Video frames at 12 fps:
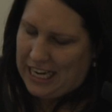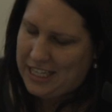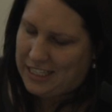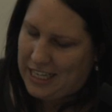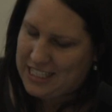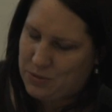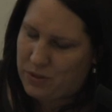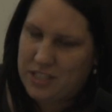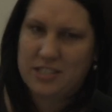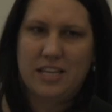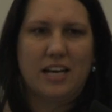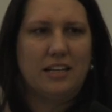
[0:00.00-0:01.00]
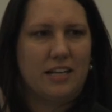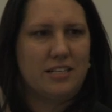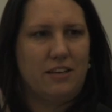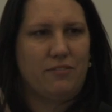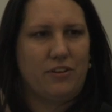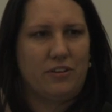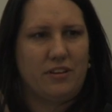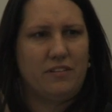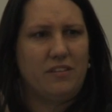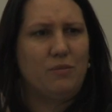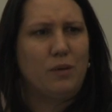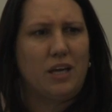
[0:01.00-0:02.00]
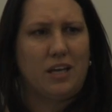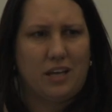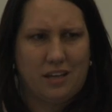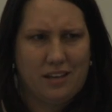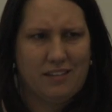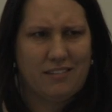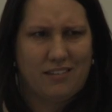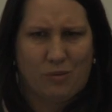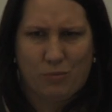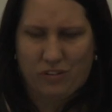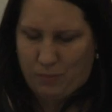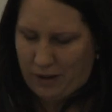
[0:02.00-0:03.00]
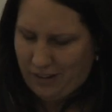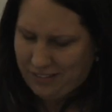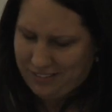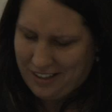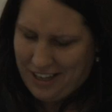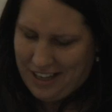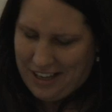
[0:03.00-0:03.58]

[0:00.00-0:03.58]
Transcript: And the last one is the eclectic view. This is me, in some respects.